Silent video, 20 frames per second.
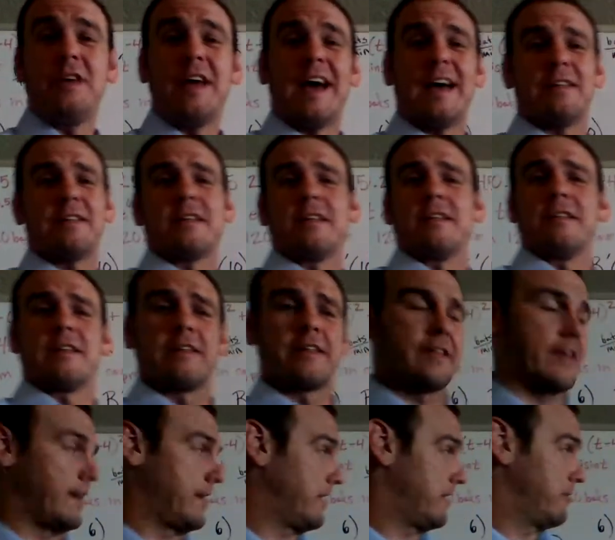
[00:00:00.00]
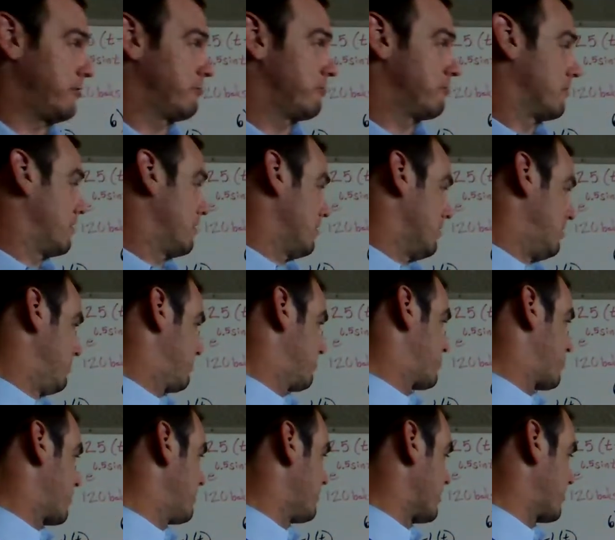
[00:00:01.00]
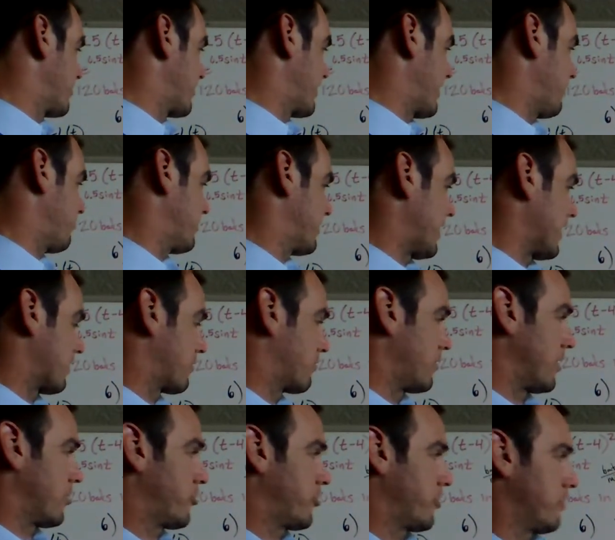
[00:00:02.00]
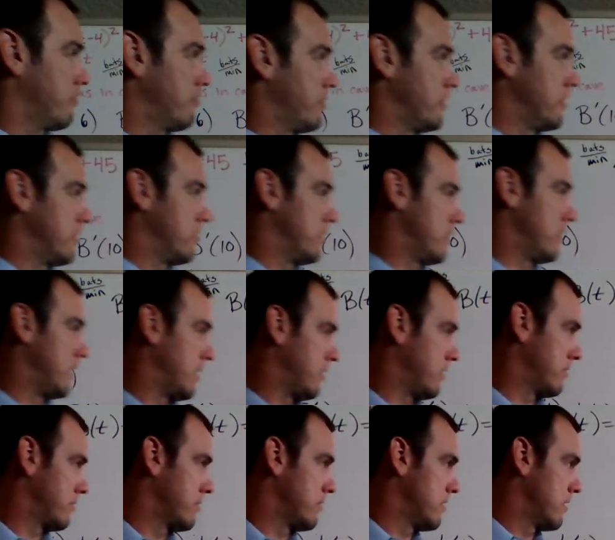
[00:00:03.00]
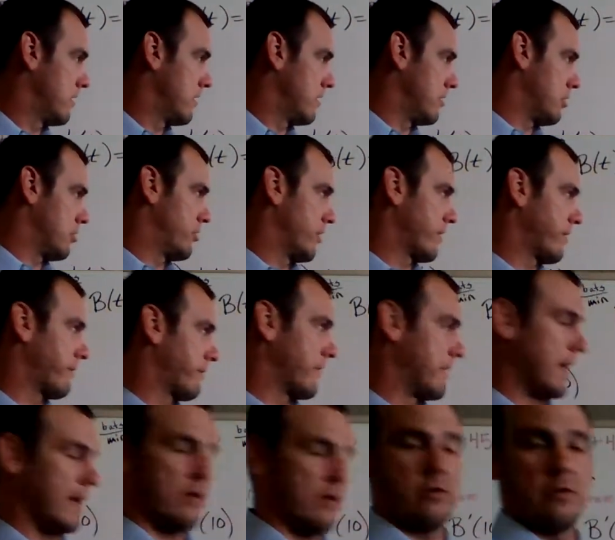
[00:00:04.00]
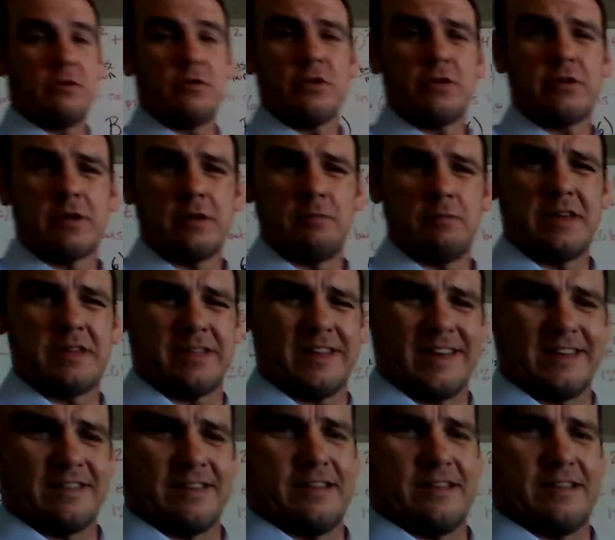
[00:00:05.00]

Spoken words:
asking the same, pretty much the same exact question, but here your justification is just going to be slightly